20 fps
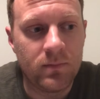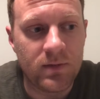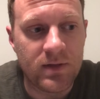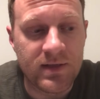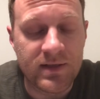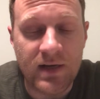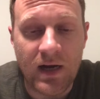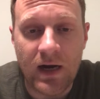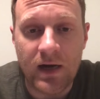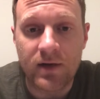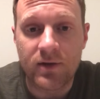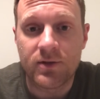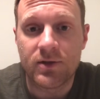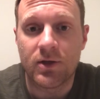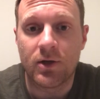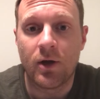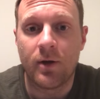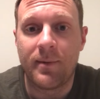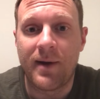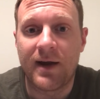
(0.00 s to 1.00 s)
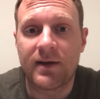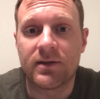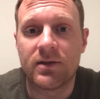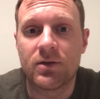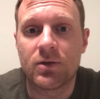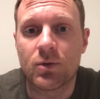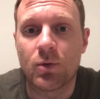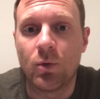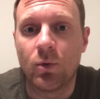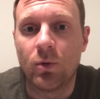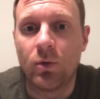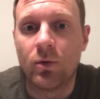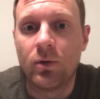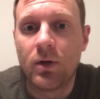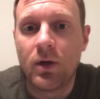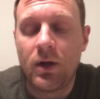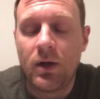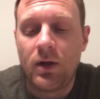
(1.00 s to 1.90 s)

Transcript: desires to go back to school,